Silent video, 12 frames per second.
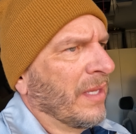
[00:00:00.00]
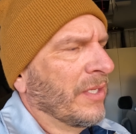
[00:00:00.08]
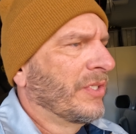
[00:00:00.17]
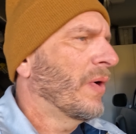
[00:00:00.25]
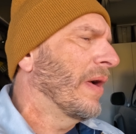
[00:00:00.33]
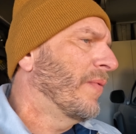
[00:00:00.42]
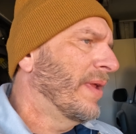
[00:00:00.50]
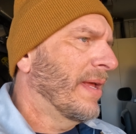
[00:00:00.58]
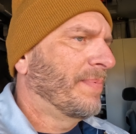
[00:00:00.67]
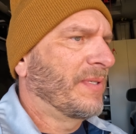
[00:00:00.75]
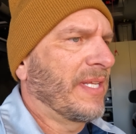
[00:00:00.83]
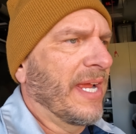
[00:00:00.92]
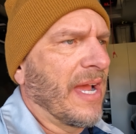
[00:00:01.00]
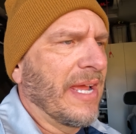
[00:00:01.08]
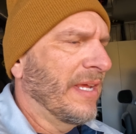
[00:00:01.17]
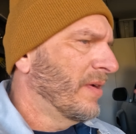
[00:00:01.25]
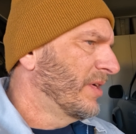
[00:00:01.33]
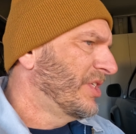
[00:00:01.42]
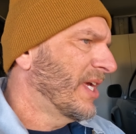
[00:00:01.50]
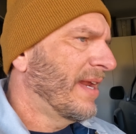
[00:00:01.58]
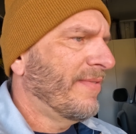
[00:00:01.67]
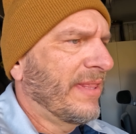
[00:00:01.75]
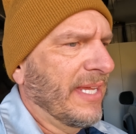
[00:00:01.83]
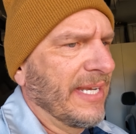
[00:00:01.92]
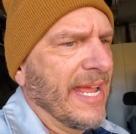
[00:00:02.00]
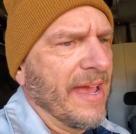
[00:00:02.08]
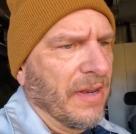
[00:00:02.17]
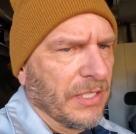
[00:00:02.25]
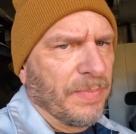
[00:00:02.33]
So I went upstairs, I shut everything down.